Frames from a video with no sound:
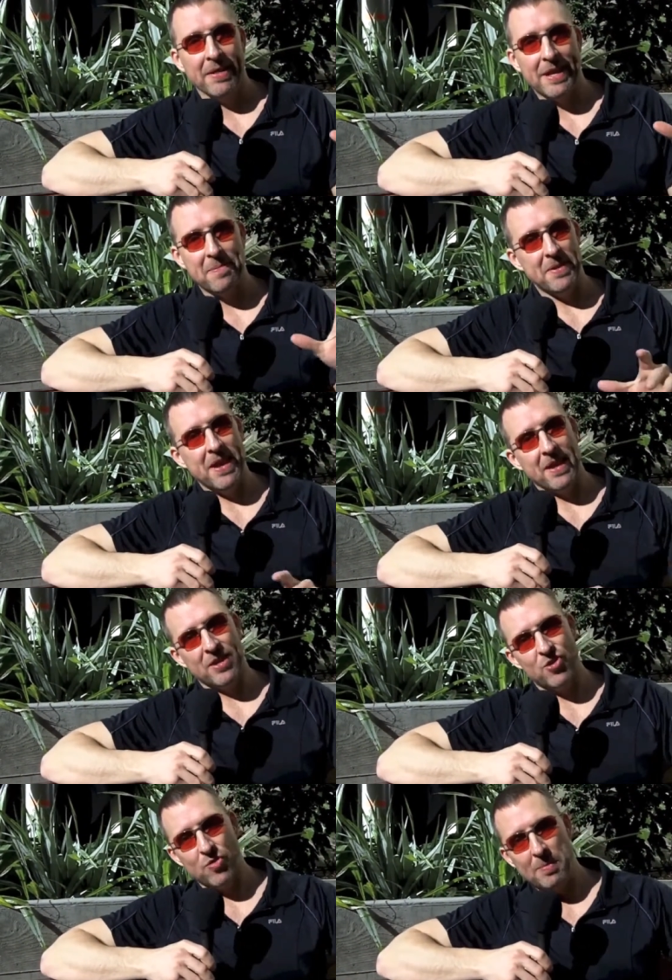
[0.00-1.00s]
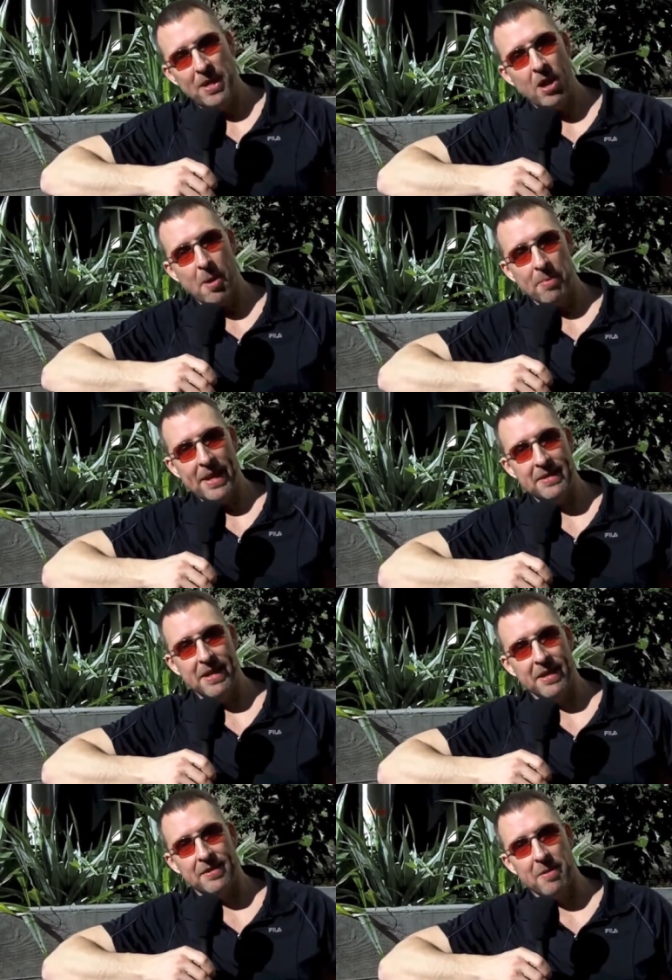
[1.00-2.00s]
lets me take extremely
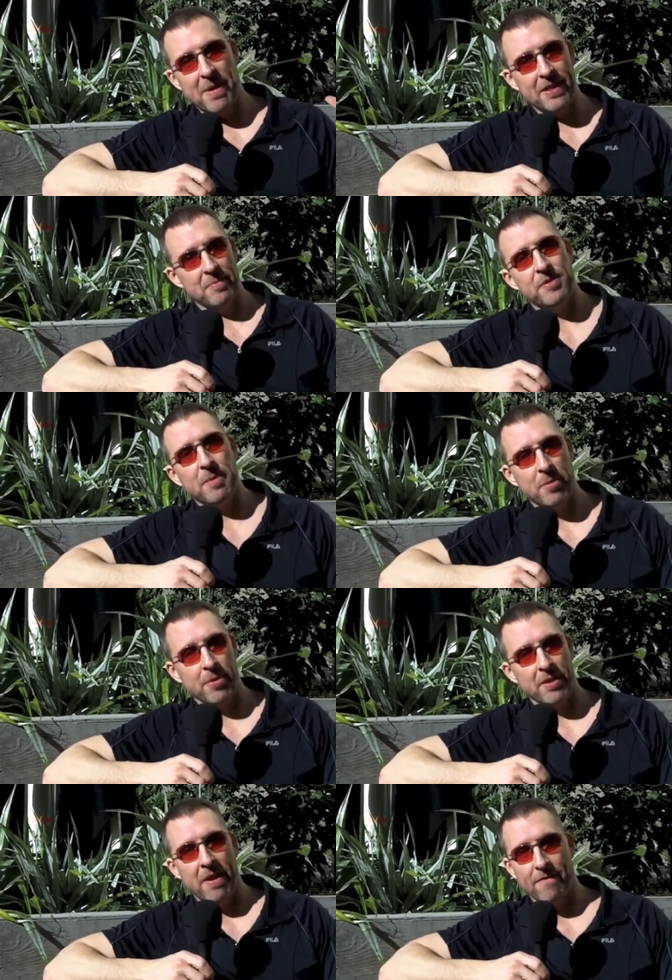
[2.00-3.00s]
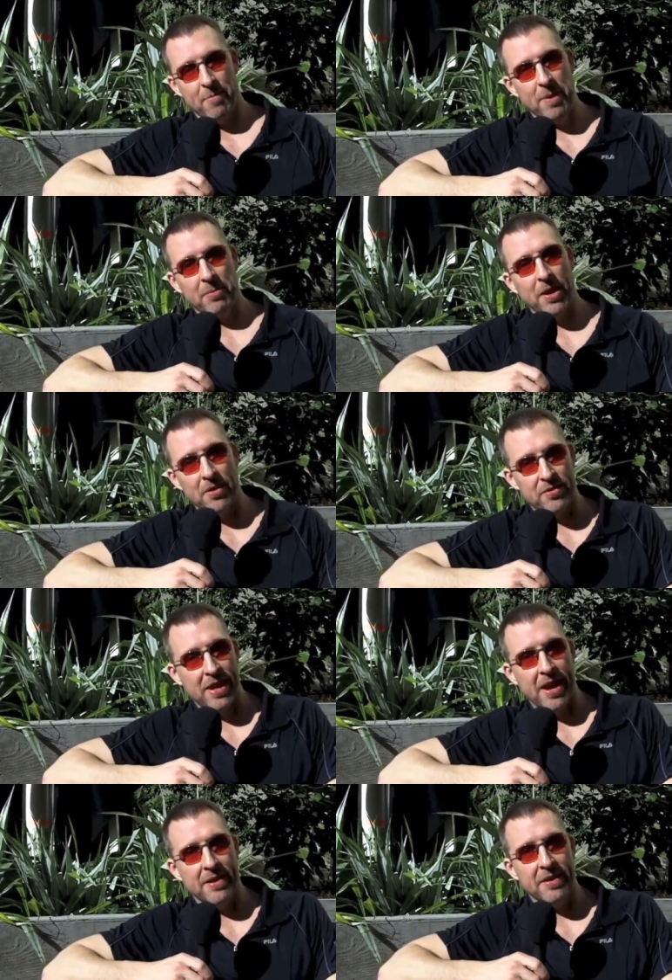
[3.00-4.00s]
complex things and make them simple enough for people to
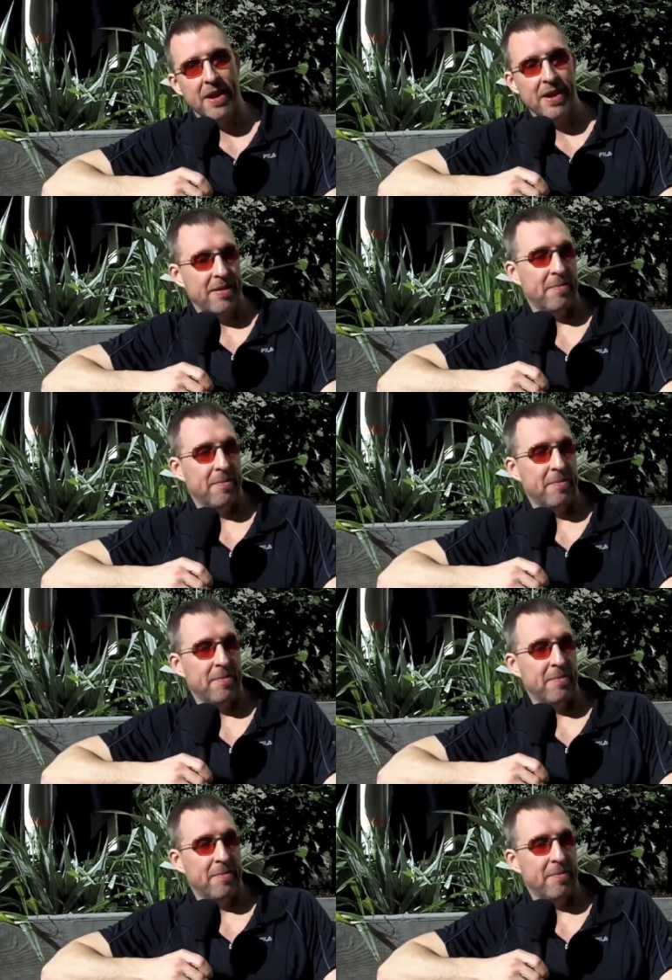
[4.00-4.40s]
understand,